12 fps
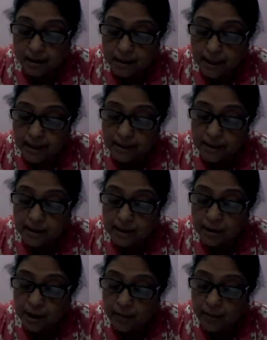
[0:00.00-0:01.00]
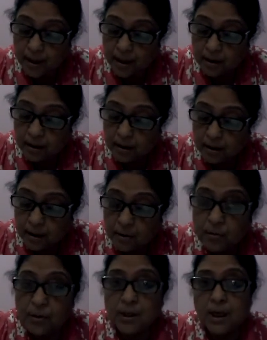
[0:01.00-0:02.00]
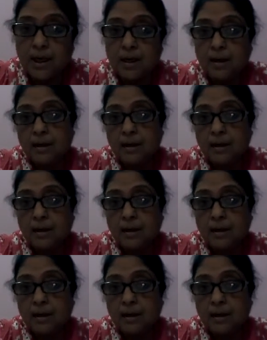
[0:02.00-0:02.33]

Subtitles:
It is the chameleon, you see.